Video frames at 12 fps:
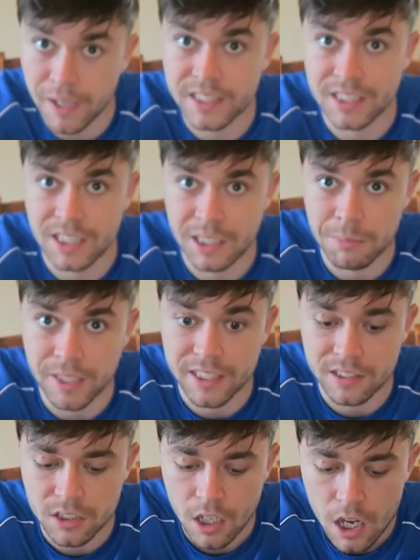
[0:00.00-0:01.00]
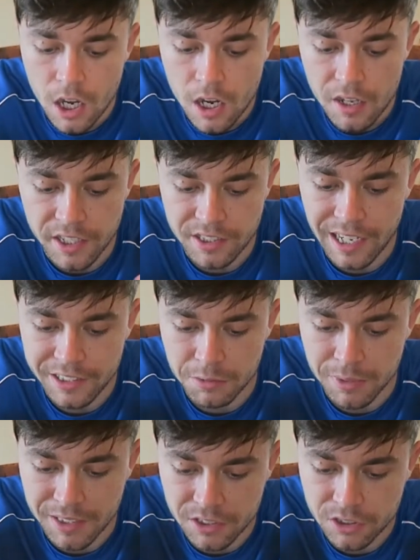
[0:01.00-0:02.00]
basically means it
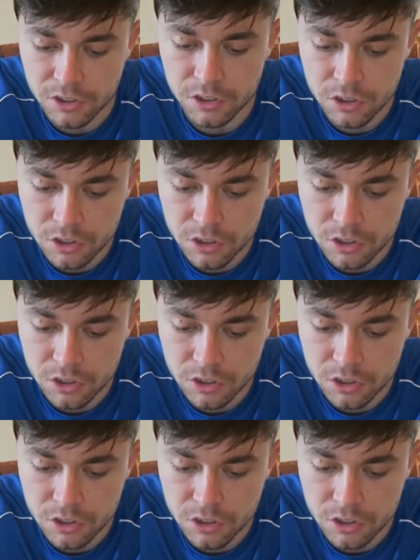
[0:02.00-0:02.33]
hasn't been